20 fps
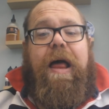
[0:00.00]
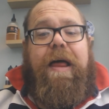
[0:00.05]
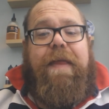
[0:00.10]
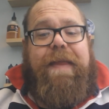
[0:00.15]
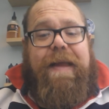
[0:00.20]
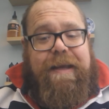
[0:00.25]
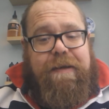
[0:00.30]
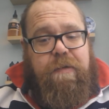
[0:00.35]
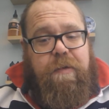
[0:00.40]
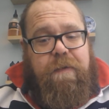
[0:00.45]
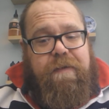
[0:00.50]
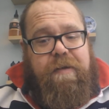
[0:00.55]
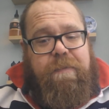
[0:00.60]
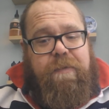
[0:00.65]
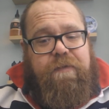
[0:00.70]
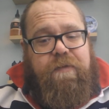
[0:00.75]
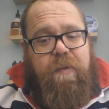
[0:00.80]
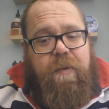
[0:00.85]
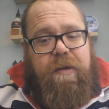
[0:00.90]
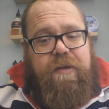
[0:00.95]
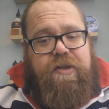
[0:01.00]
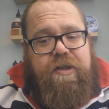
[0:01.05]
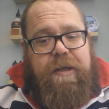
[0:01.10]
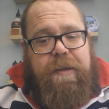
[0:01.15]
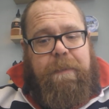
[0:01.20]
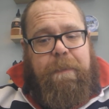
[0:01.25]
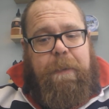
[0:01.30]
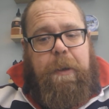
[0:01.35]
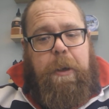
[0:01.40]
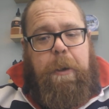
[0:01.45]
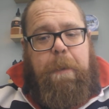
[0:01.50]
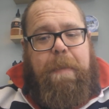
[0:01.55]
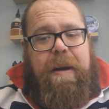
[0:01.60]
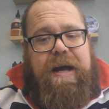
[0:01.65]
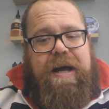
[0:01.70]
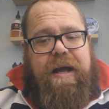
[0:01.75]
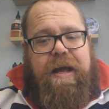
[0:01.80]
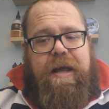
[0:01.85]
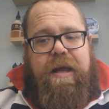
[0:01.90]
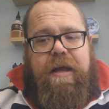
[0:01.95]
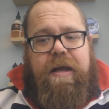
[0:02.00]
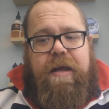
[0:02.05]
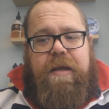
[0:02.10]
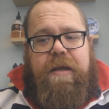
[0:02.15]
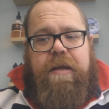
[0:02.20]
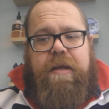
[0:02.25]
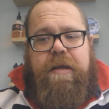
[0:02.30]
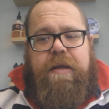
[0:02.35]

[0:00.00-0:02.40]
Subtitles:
Thank you all very much for watching. Goodbye.